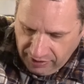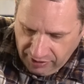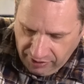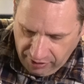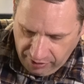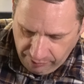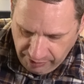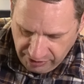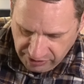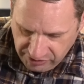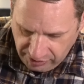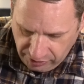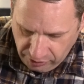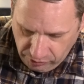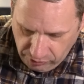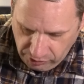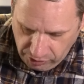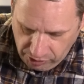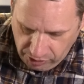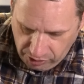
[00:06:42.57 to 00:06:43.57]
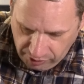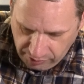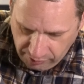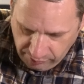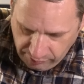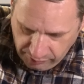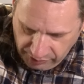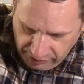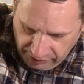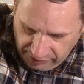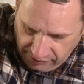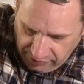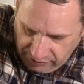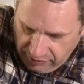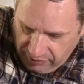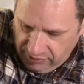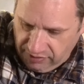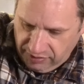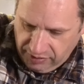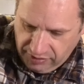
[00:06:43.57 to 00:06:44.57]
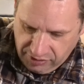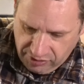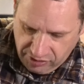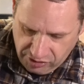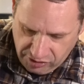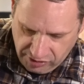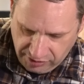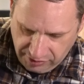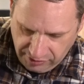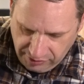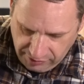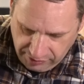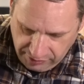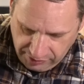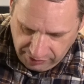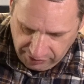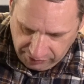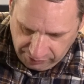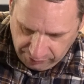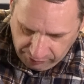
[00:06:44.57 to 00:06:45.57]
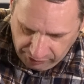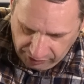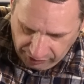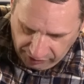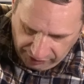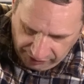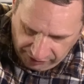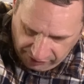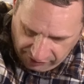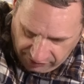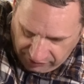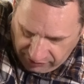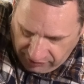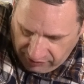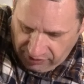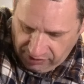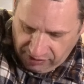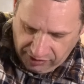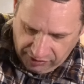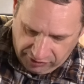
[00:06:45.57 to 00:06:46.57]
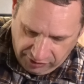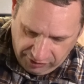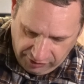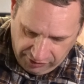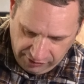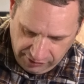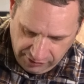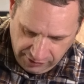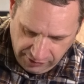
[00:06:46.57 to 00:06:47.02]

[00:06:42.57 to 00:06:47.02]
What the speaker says: as I go along, but just get them cut into